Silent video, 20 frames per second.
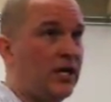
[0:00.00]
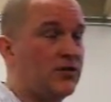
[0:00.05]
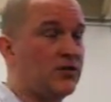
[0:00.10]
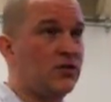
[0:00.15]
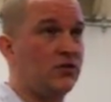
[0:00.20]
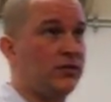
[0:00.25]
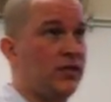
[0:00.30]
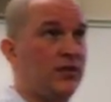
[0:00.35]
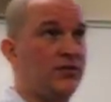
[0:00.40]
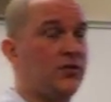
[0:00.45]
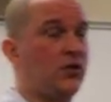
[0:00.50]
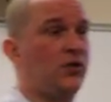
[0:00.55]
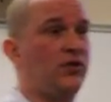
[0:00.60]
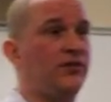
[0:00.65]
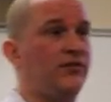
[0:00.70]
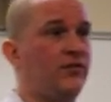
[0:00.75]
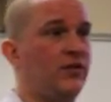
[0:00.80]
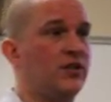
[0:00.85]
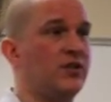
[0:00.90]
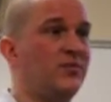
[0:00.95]
high school now. It
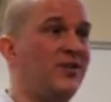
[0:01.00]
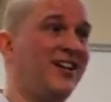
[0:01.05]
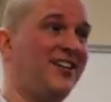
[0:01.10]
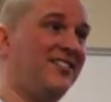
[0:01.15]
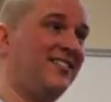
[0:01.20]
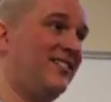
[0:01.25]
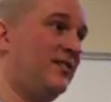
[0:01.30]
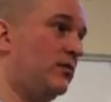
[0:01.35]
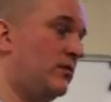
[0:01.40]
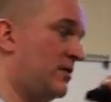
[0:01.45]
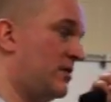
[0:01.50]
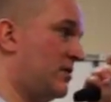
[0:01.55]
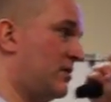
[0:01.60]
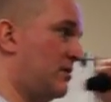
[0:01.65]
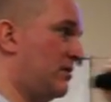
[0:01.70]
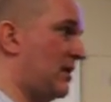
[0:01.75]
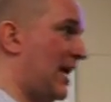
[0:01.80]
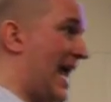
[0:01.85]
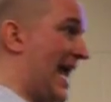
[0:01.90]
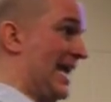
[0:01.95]
totally freaks me out. He was
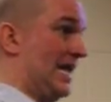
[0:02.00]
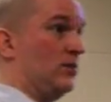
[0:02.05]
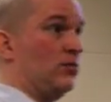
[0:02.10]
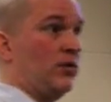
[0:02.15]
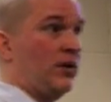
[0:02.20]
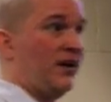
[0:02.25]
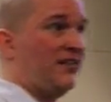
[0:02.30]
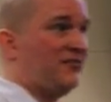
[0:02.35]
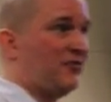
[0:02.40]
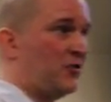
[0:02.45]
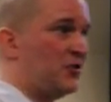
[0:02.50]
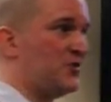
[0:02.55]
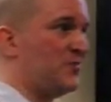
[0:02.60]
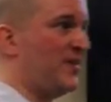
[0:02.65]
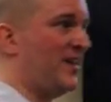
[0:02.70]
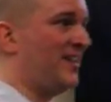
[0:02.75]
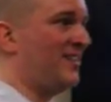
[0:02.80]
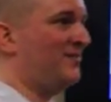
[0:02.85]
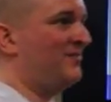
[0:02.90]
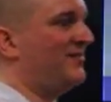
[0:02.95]
8 when I first
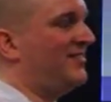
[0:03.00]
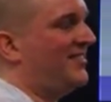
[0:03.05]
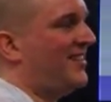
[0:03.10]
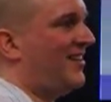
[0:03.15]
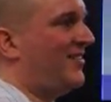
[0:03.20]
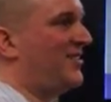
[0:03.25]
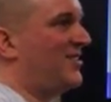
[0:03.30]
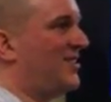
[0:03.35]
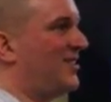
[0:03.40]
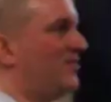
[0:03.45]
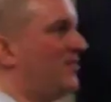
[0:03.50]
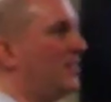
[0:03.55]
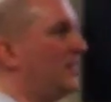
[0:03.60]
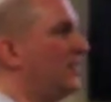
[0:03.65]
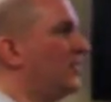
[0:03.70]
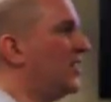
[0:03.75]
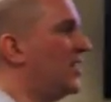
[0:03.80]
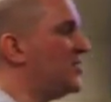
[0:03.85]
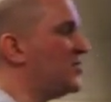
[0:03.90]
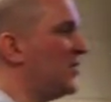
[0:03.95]
met him, and now he's getting
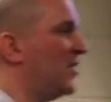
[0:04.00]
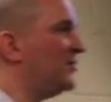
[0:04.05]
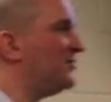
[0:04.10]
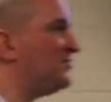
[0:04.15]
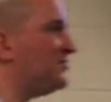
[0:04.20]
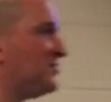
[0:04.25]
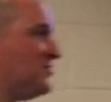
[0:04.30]
ready to graduate.